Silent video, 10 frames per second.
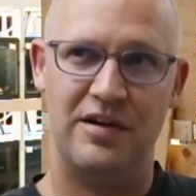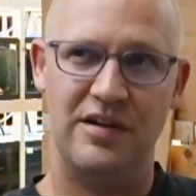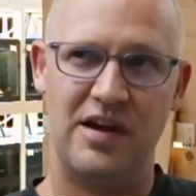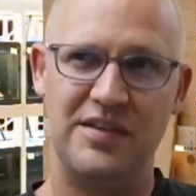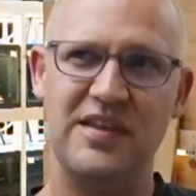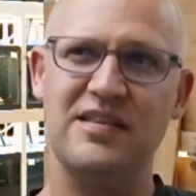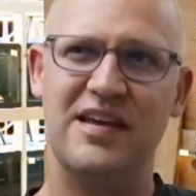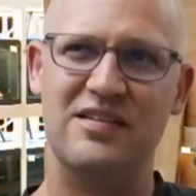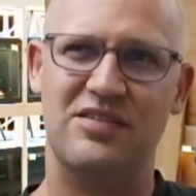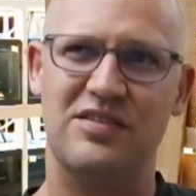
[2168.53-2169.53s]
I think
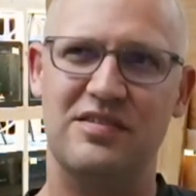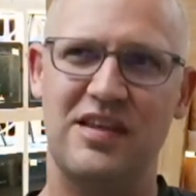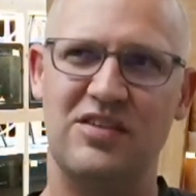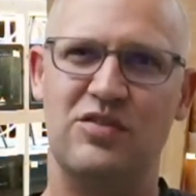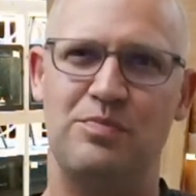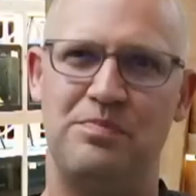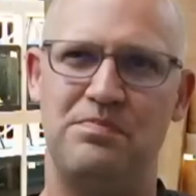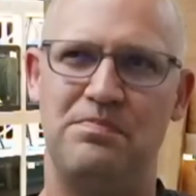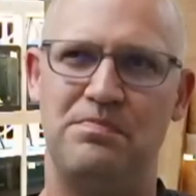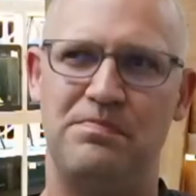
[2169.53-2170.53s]
that's
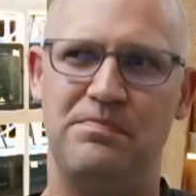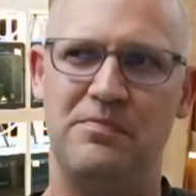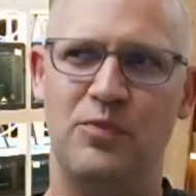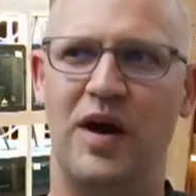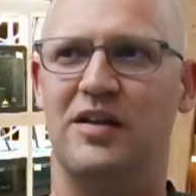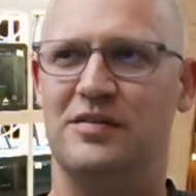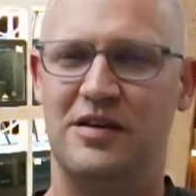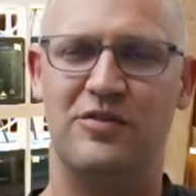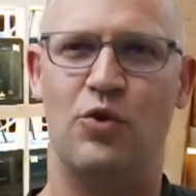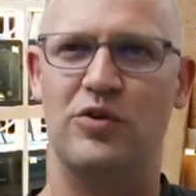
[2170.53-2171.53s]
well,
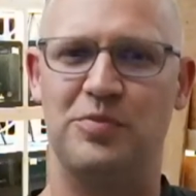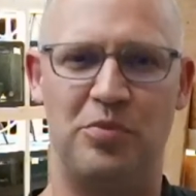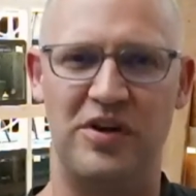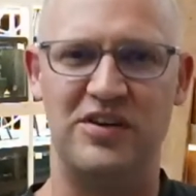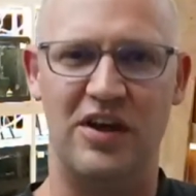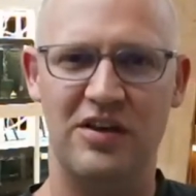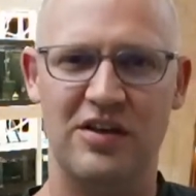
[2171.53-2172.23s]
and of course Brenda.